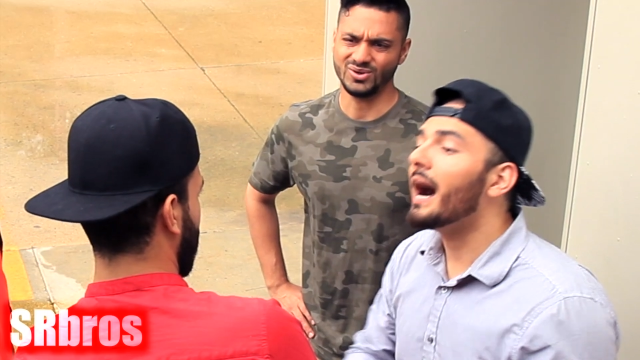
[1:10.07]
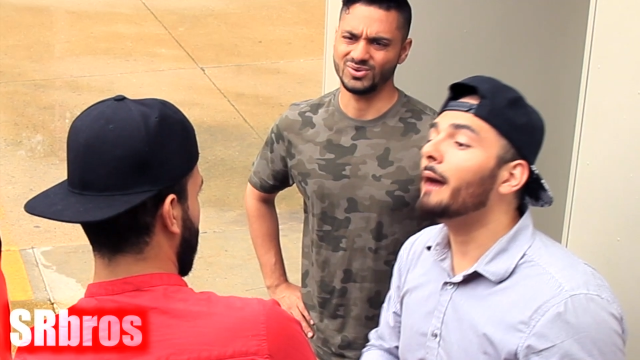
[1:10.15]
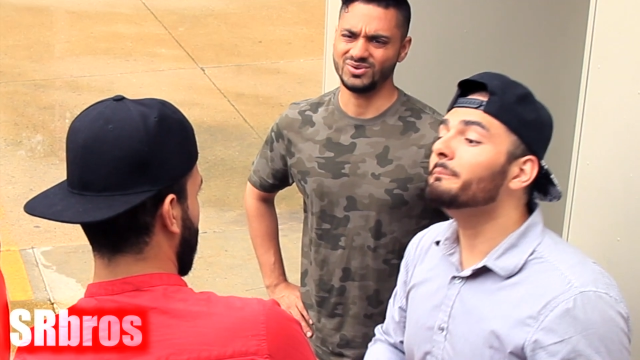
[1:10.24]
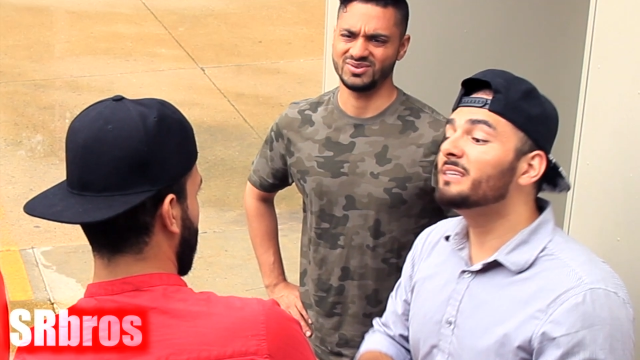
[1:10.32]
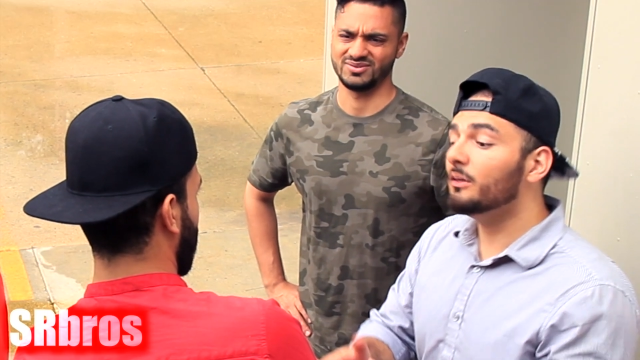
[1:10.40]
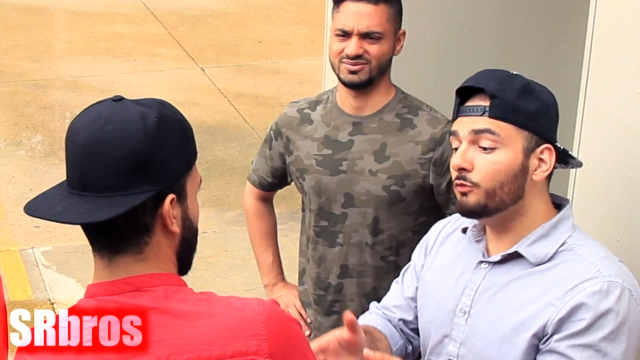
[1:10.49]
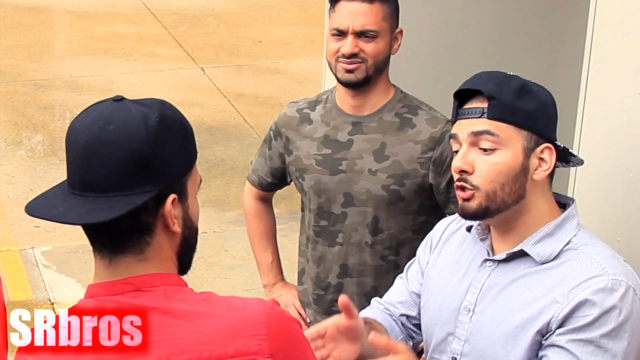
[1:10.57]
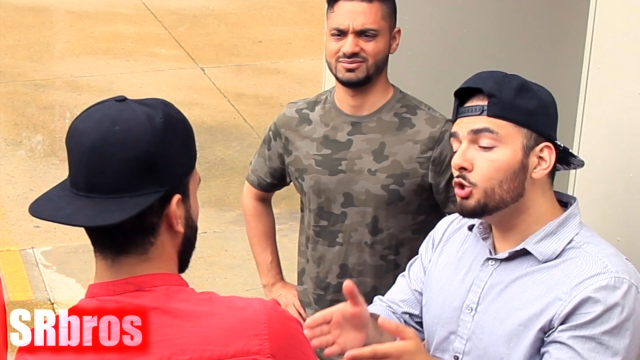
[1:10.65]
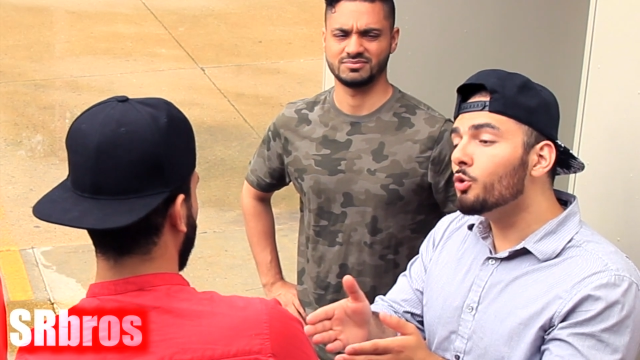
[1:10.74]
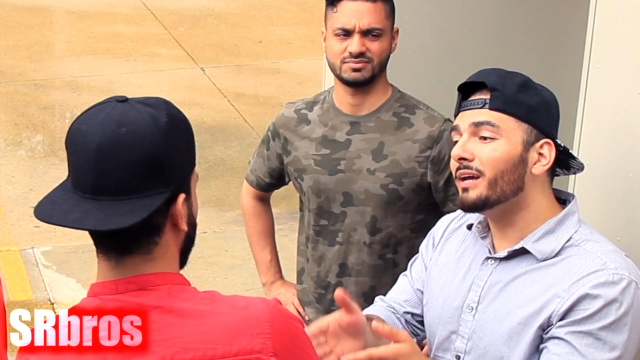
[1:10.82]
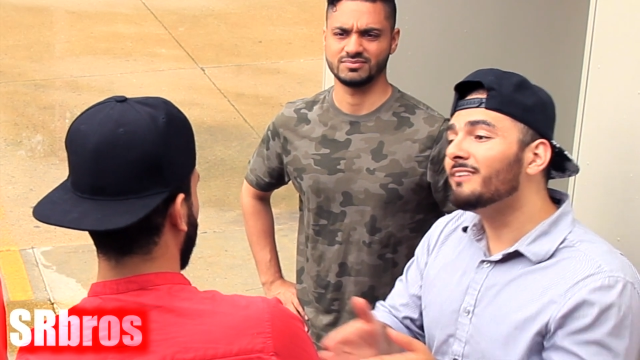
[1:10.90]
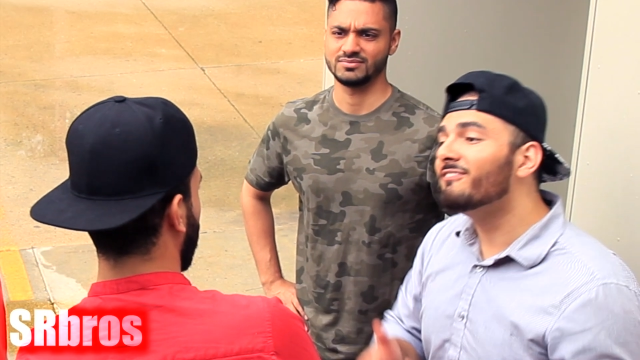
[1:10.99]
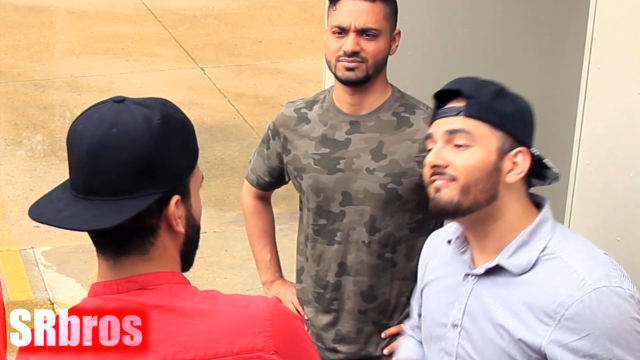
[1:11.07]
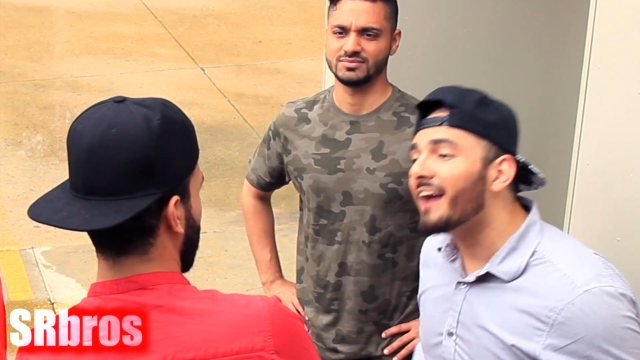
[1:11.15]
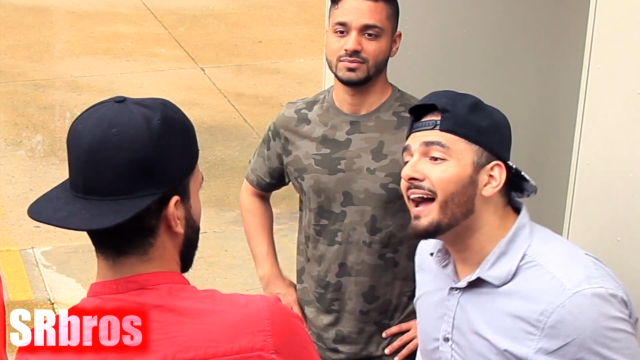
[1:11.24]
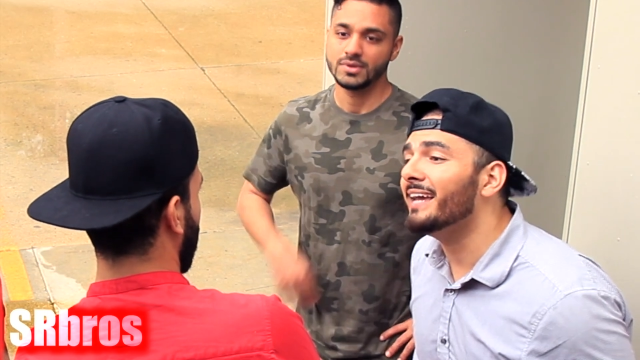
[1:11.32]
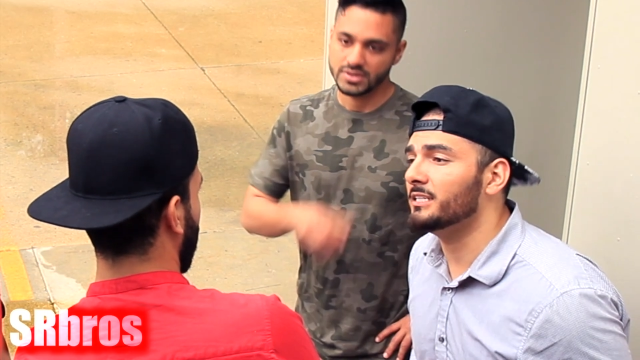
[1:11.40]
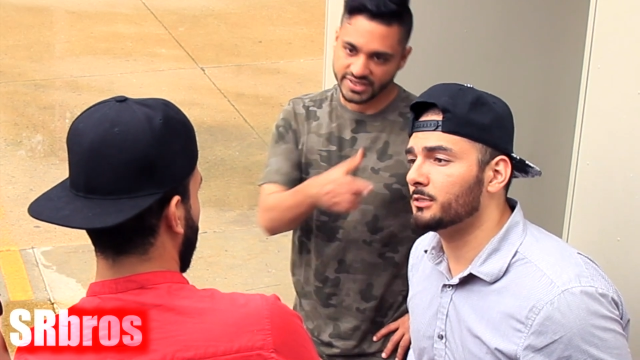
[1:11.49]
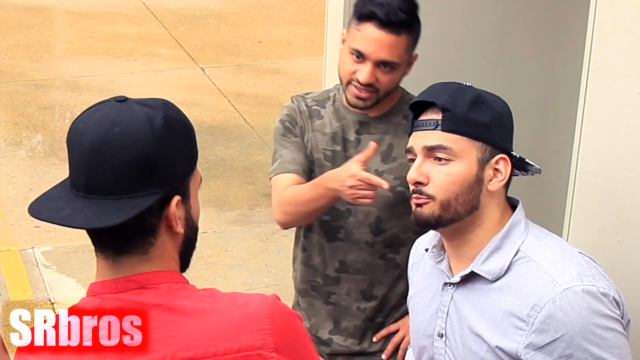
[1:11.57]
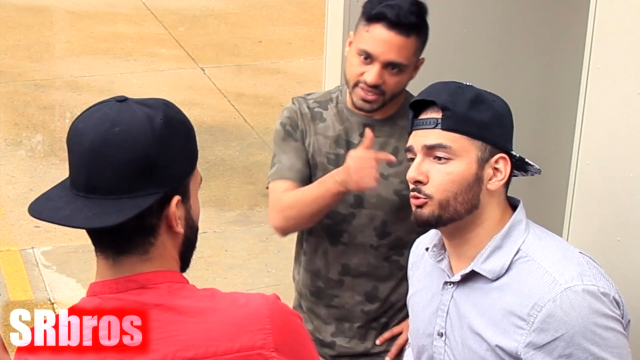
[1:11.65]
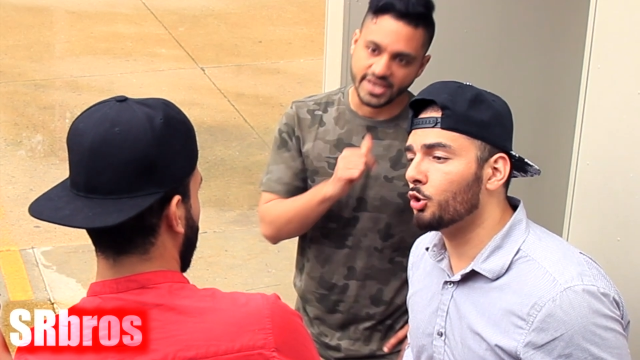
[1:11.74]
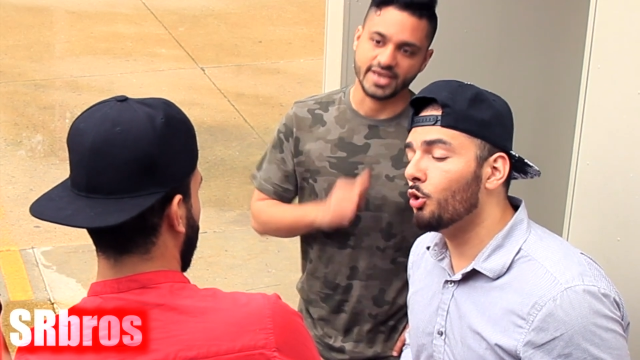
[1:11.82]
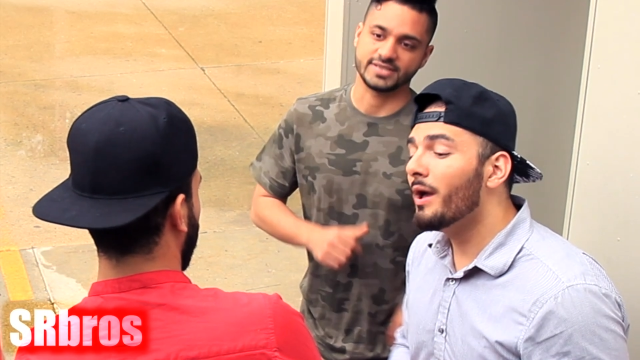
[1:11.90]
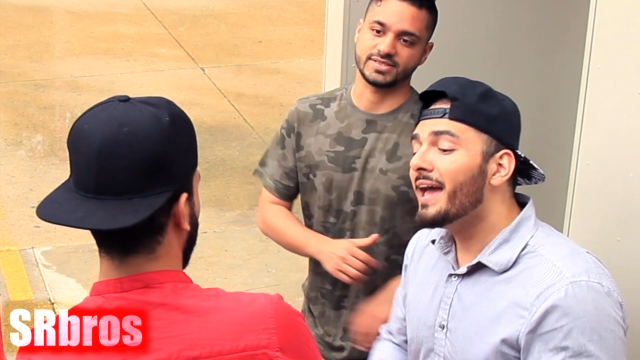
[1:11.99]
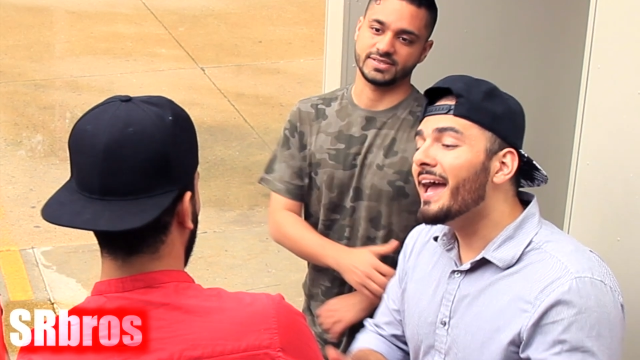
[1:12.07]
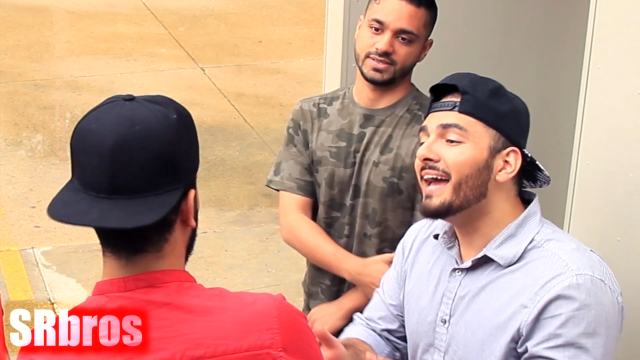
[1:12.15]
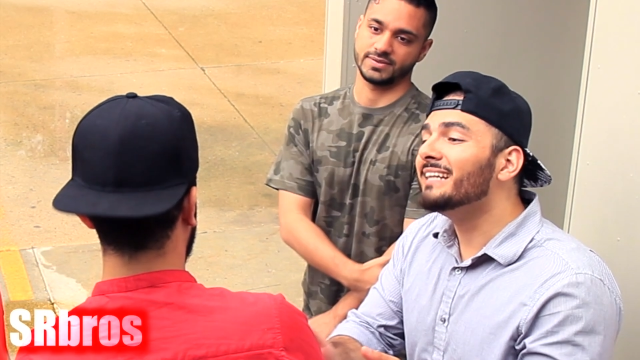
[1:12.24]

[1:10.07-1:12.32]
Speaker 1: I'm giving you advice, bro. Yes.